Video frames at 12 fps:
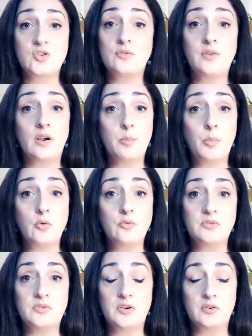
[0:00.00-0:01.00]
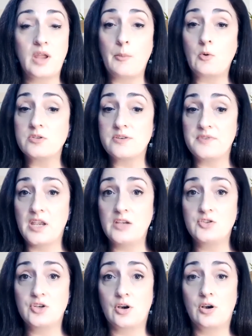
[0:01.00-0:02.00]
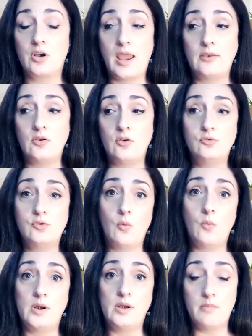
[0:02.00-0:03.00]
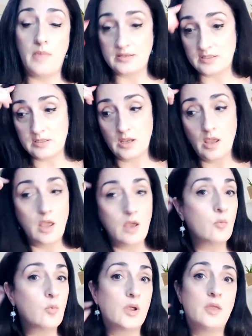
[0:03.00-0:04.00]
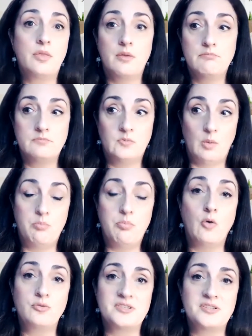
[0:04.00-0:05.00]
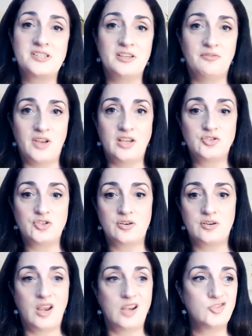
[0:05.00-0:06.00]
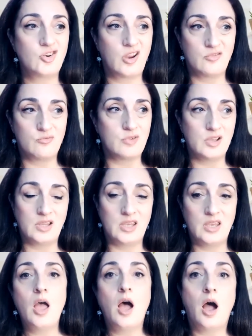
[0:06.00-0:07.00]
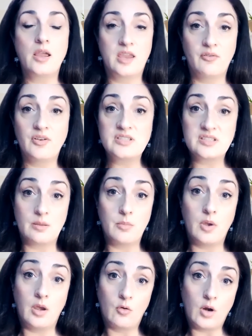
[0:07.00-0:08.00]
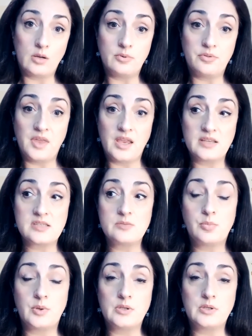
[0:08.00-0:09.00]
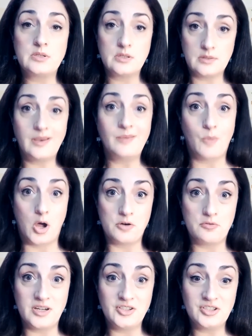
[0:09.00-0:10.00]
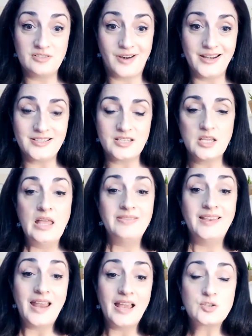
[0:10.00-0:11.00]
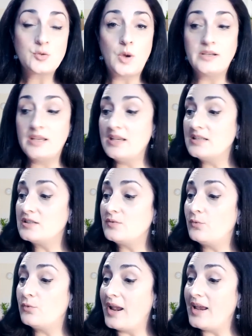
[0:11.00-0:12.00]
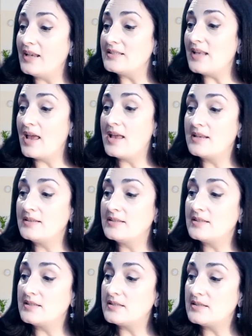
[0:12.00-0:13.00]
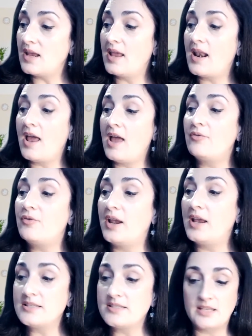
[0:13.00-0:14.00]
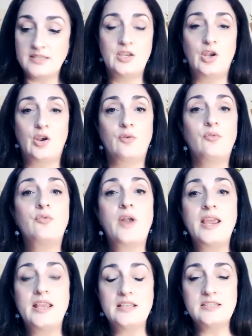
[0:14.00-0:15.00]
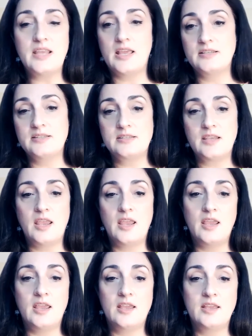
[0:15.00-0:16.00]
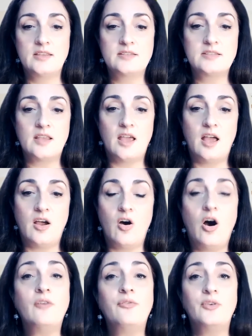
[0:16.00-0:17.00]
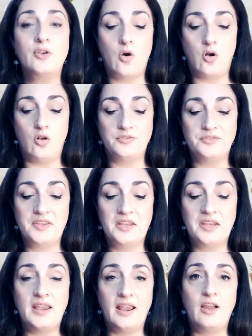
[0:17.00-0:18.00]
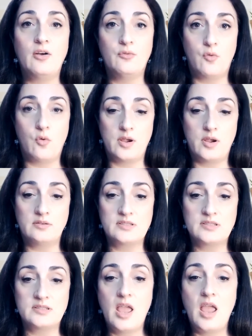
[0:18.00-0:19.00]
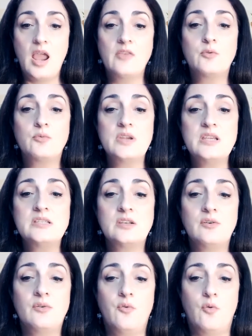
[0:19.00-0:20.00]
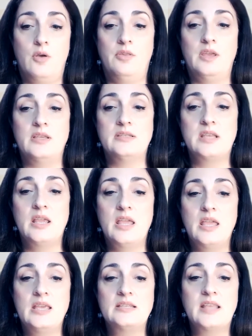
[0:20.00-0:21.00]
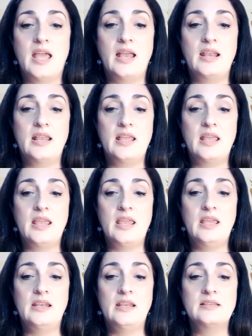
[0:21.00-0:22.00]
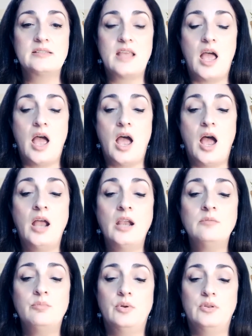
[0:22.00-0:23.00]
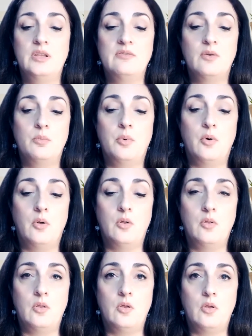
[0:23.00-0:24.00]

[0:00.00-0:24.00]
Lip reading: are very potent. They're chemicals of nature, and you don't want to mess with the potency of nature. Nature can really give us some incredible things, but in moderation, right? The next one is frankincense, and I have frankincense here. Frankincense is often called the king of oils. And the reason for this is that it is unbelievable